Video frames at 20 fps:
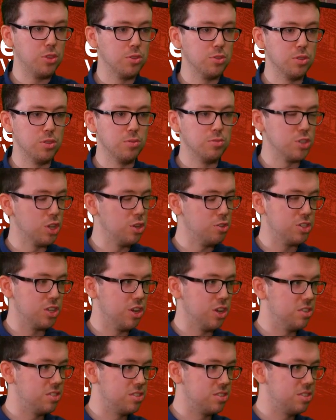there was no
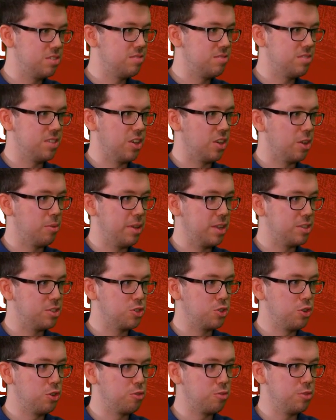chance they were going to be able to
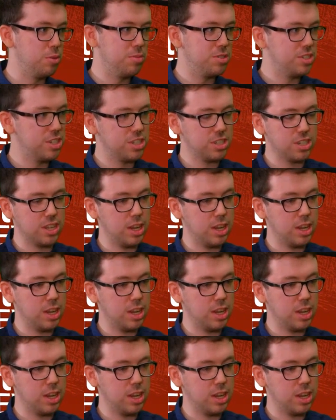score from the position,